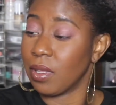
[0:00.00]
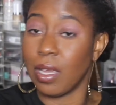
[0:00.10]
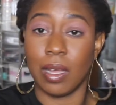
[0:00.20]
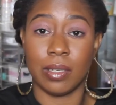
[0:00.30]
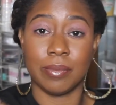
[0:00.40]

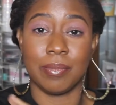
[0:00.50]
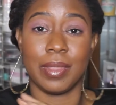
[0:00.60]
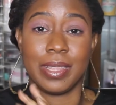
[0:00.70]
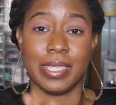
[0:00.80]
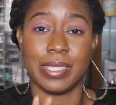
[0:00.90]
Yeah,
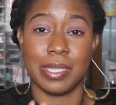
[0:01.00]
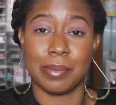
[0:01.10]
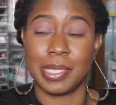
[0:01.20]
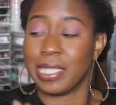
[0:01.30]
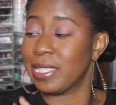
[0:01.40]
these
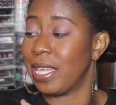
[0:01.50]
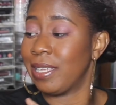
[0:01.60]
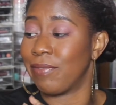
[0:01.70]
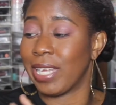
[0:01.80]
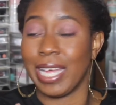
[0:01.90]
lipsticks
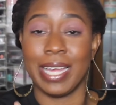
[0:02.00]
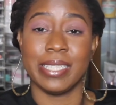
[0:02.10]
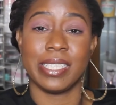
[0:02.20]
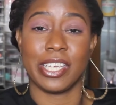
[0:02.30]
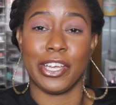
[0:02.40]
have
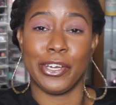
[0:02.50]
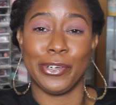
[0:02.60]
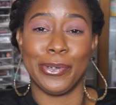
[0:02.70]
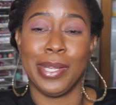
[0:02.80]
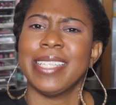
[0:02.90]
got to
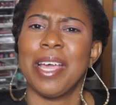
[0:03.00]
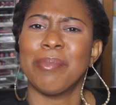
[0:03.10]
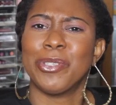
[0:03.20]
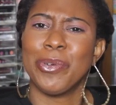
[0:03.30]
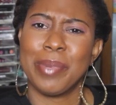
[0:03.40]
go. Now
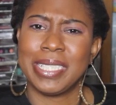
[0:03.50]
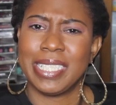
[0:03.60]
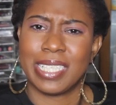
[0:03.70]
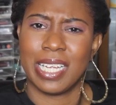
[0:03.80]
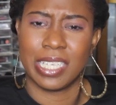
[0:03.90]
I'm doing my
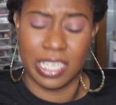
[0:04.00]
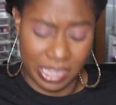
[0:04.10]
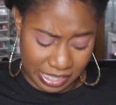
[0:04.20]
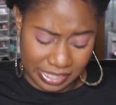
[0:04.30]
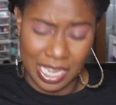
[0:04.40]

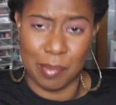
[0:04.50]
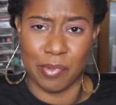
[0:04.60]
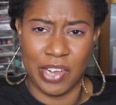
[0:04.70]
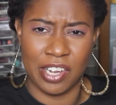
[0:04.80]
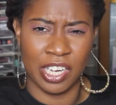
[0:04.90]
declutter this time
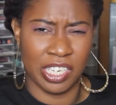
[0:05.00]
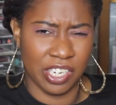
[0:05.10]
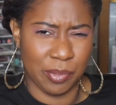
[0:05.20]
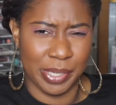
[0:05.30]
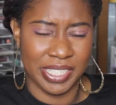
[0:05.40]
around a
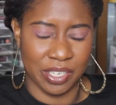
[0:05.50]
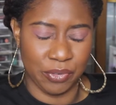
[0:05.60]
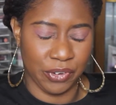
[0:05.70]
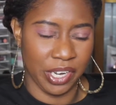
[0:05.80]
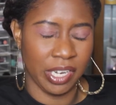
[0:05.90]
little bit
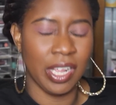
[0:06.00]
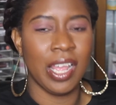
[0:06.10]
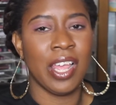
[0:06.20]
different.